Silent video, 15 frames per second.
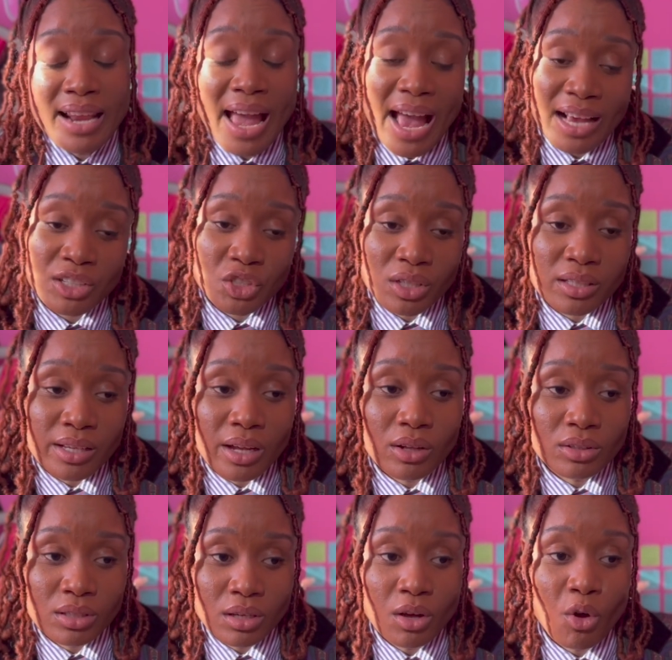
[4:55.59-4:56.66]
ask Giselle
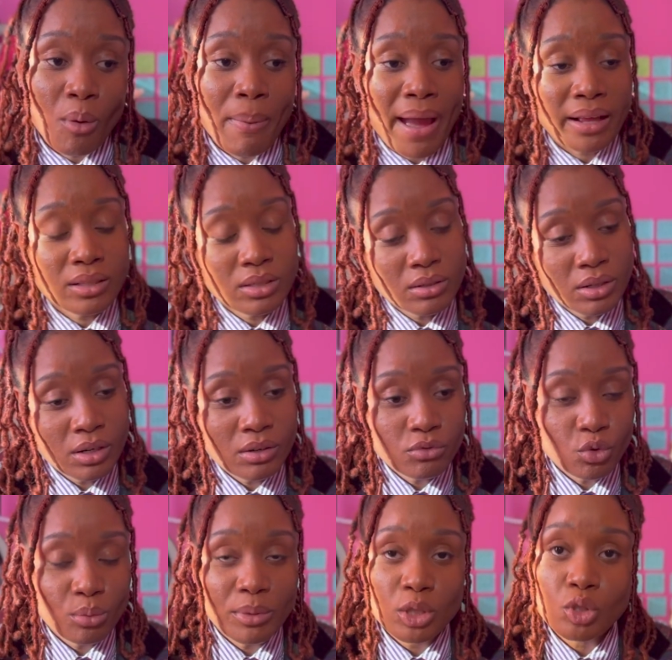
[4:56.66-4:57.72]
to go back to her
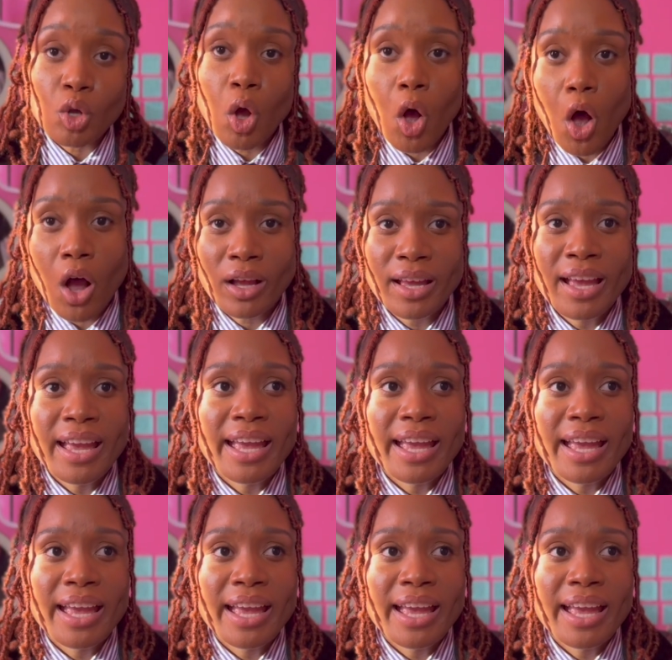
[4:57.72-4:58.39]
room and talk,